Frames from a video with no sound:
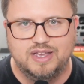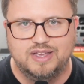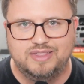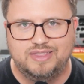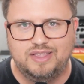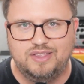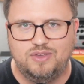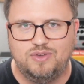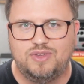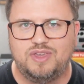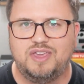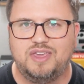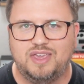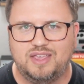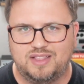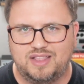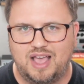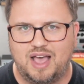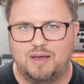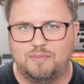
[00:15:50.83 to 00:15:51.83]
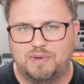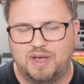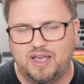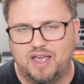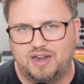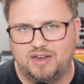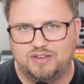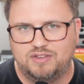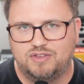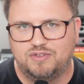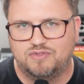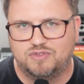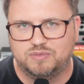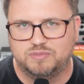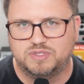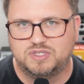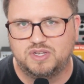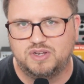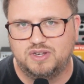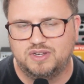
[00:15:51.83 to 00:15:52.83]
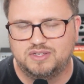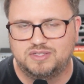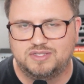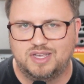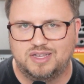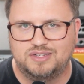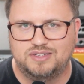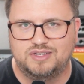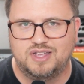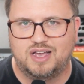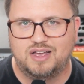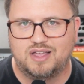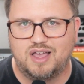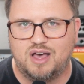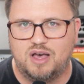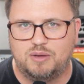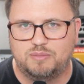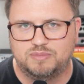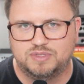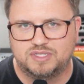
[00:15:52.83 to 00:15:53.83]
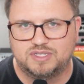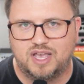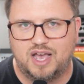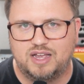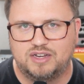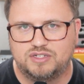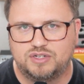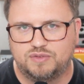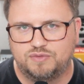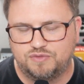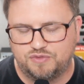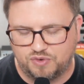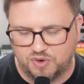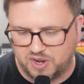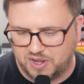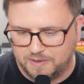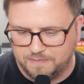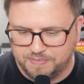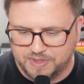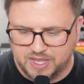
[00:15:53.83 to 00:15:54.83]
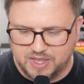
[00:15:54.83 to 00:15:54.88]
then you can get that by heading to from studio stage.com slash free